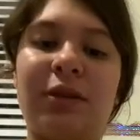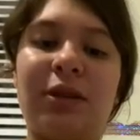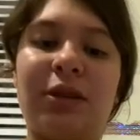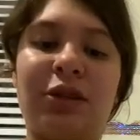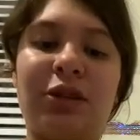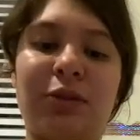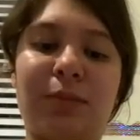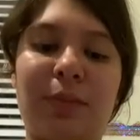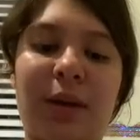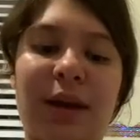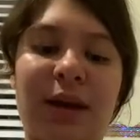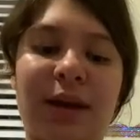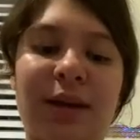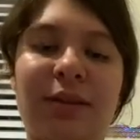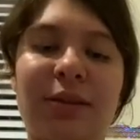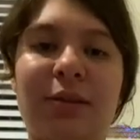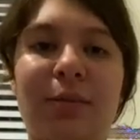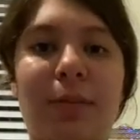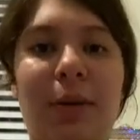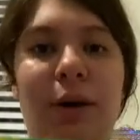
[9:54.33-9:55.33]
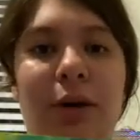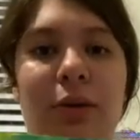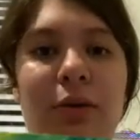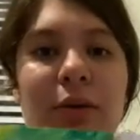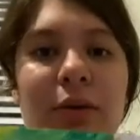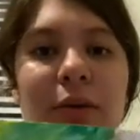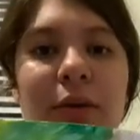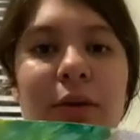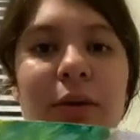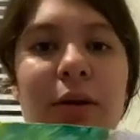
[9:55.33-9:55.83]
my kids about
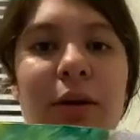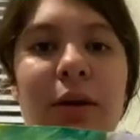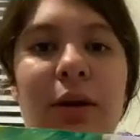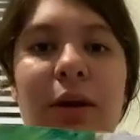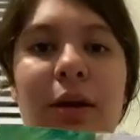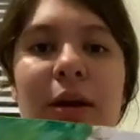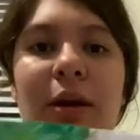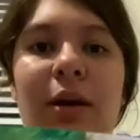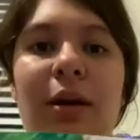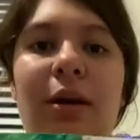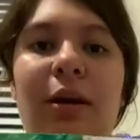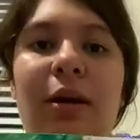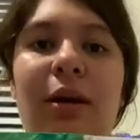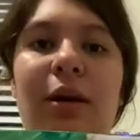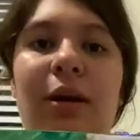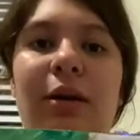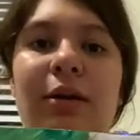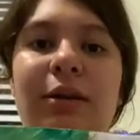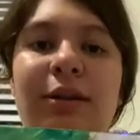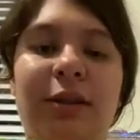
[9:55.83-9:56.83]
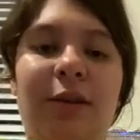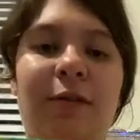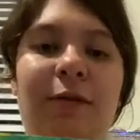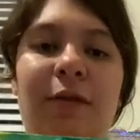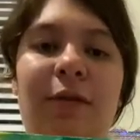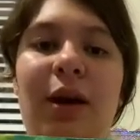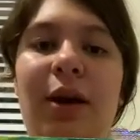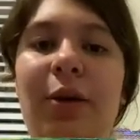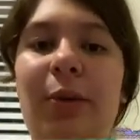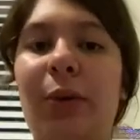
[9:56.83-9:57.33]

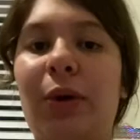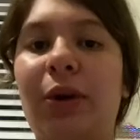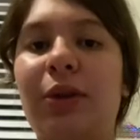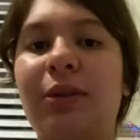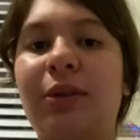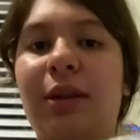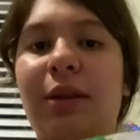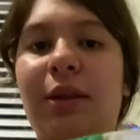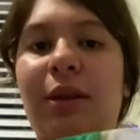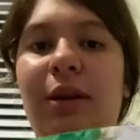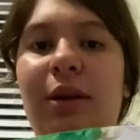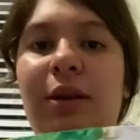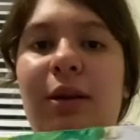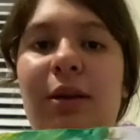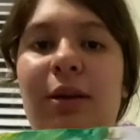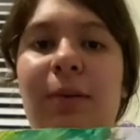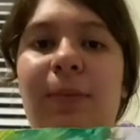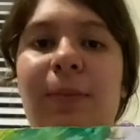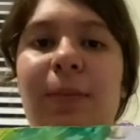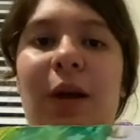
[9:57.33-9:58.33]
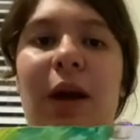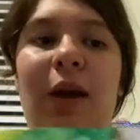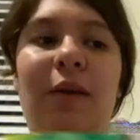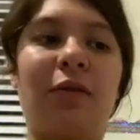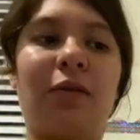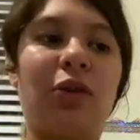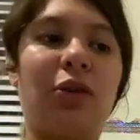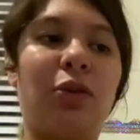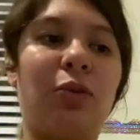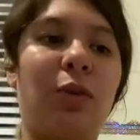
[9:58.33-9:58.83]
sunflowers. And then
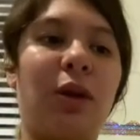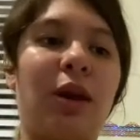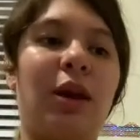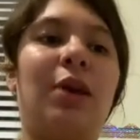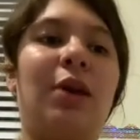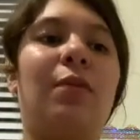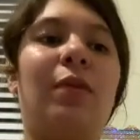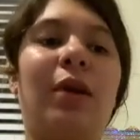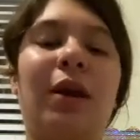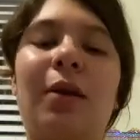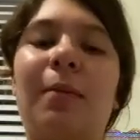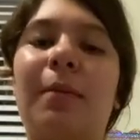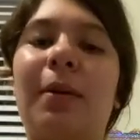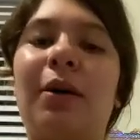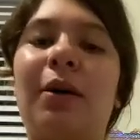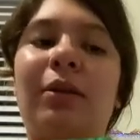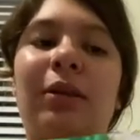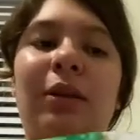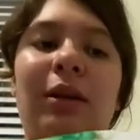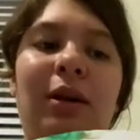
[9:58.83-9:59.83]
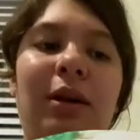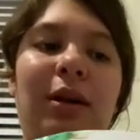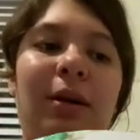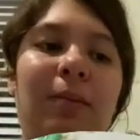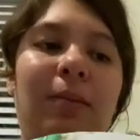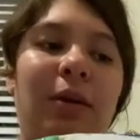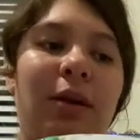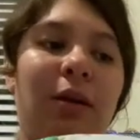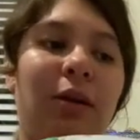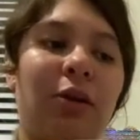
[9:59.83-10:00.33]
after we read about
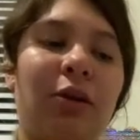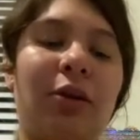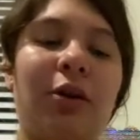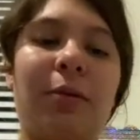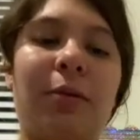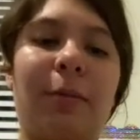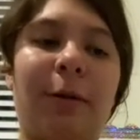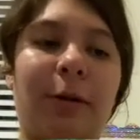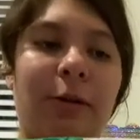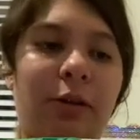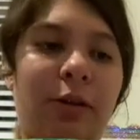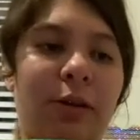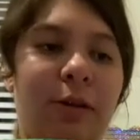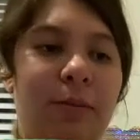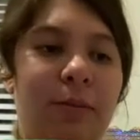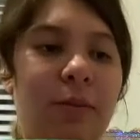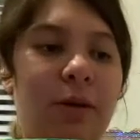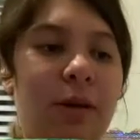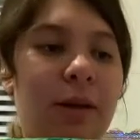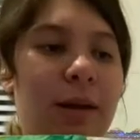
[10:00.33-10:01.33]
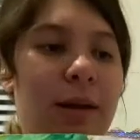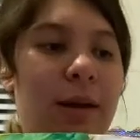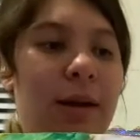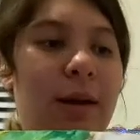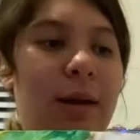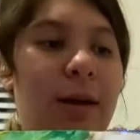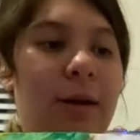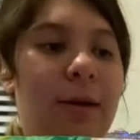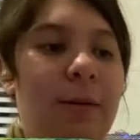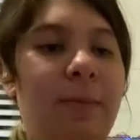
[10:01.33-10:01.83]
them and learn about them,
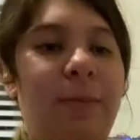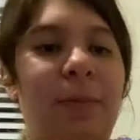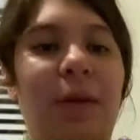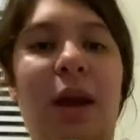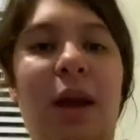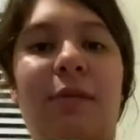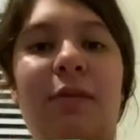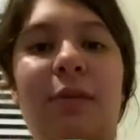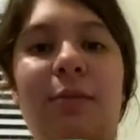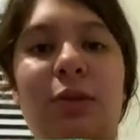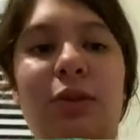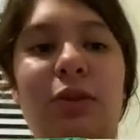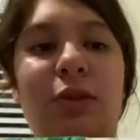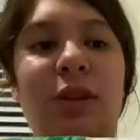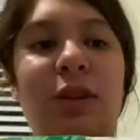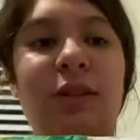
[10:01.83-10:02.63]
have them do this